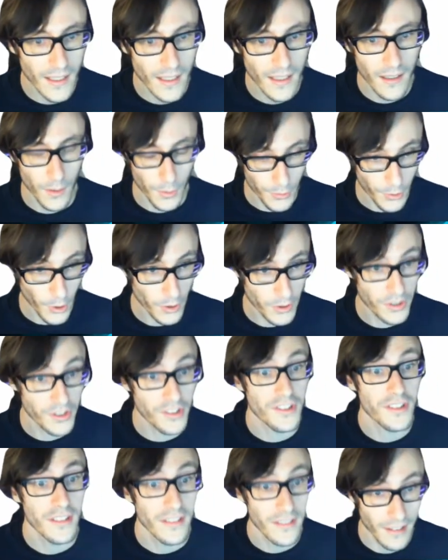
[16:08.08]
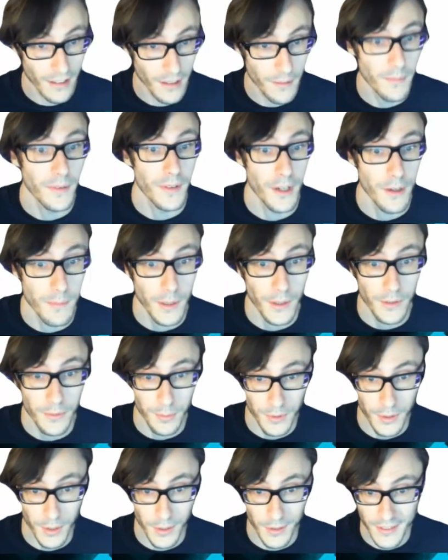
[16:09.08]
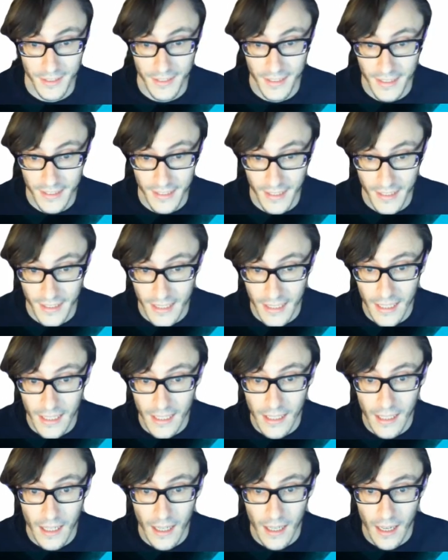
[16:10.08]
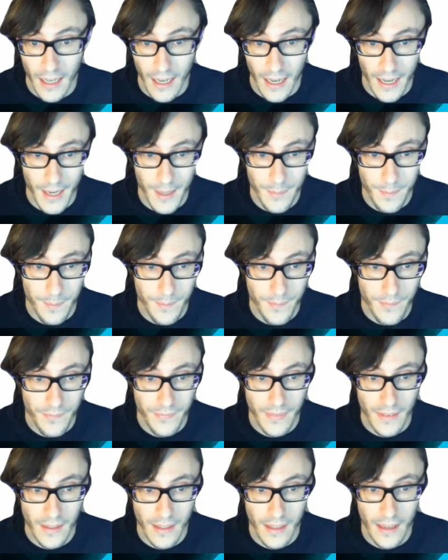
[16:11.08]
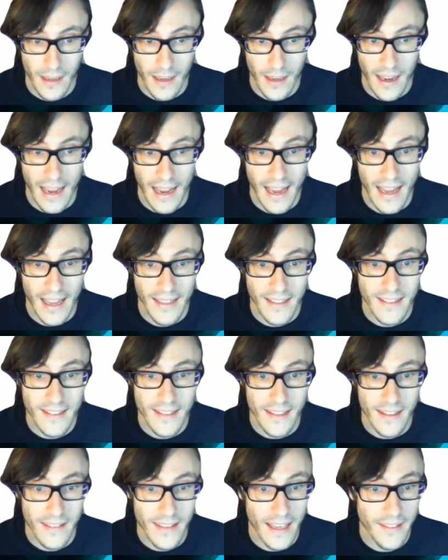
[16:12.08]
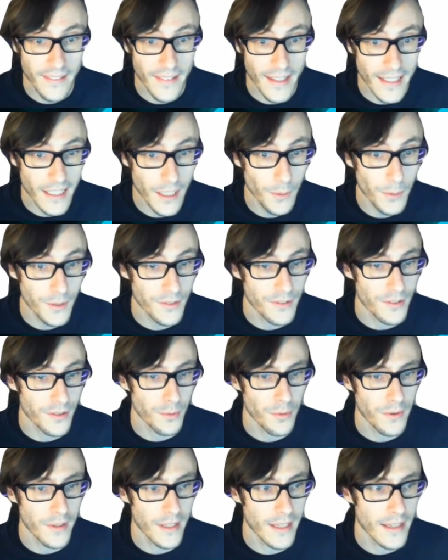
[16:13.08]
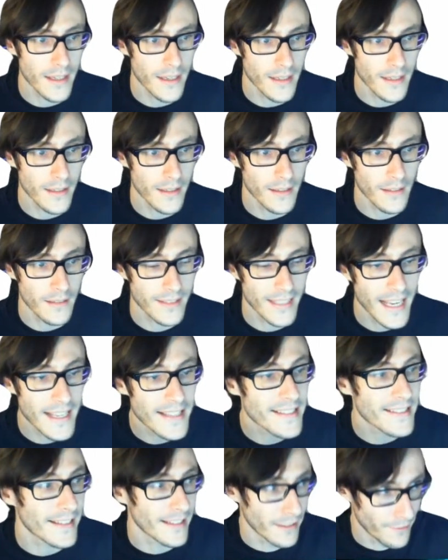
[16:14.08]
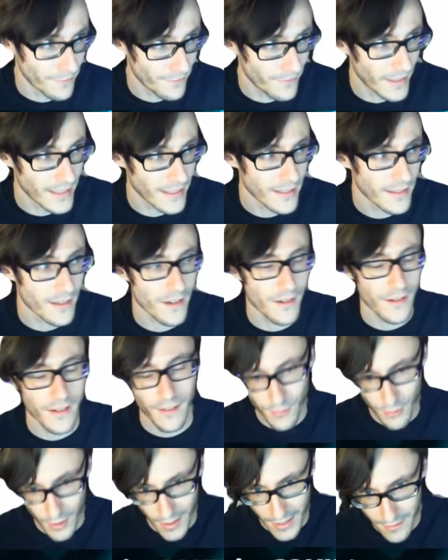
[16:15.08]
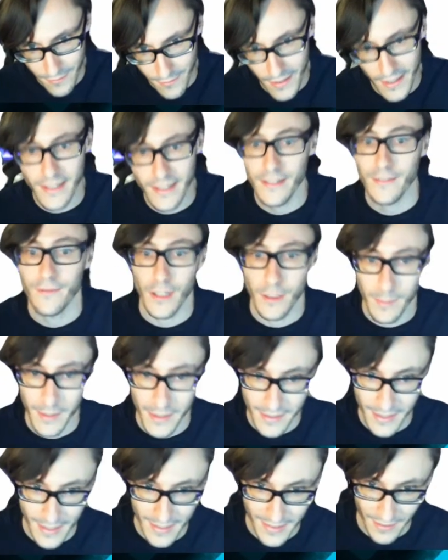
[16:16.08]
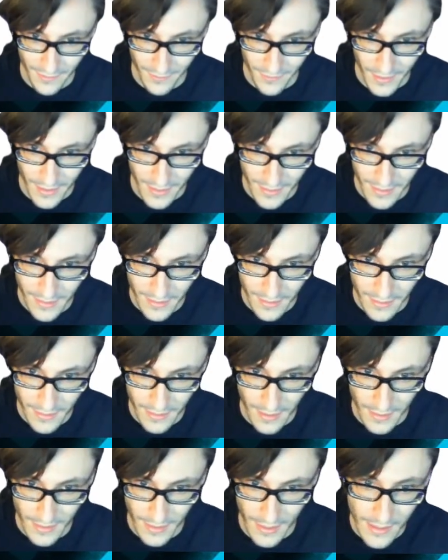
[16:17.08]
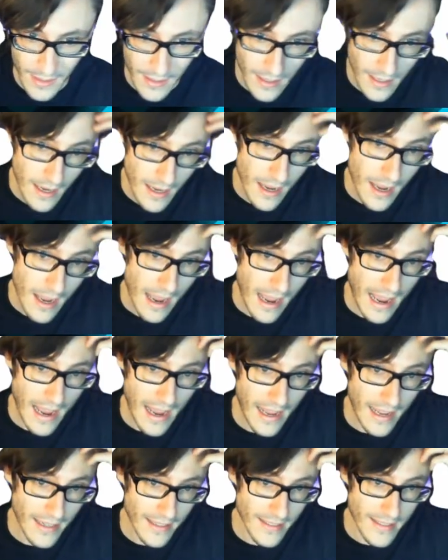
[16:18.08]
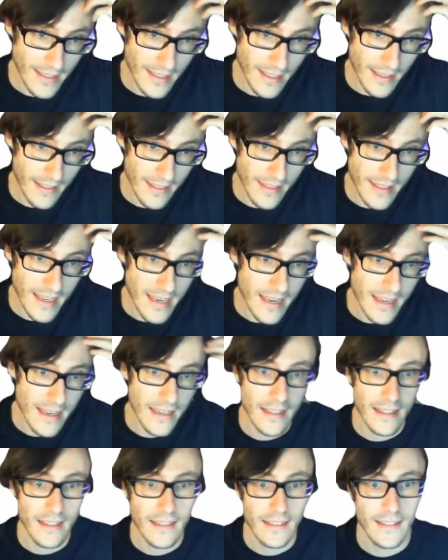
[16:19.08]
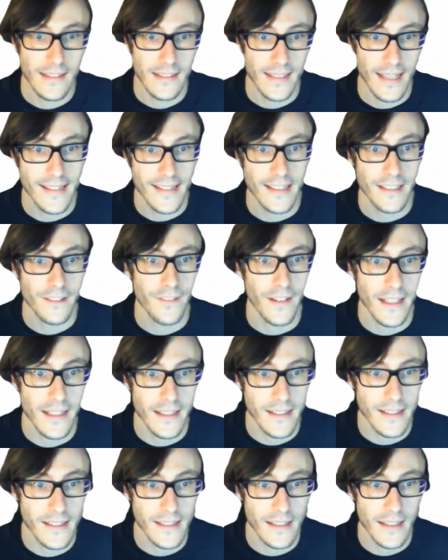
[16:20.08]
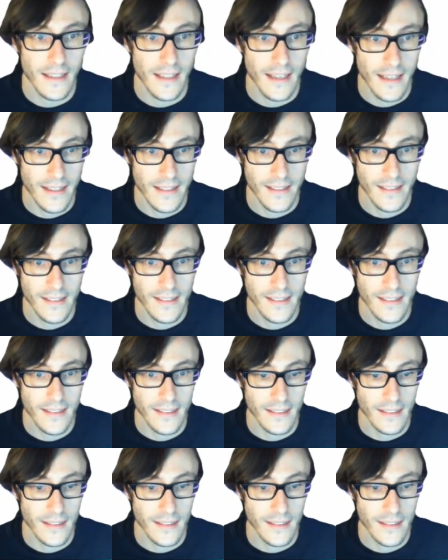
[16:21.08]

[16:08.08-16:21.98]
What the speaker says: or dogs. There are multiple dogs in this study. And then they go on to the testing phase. So usually training phase followed by testing phase. Okay. And the testing phase is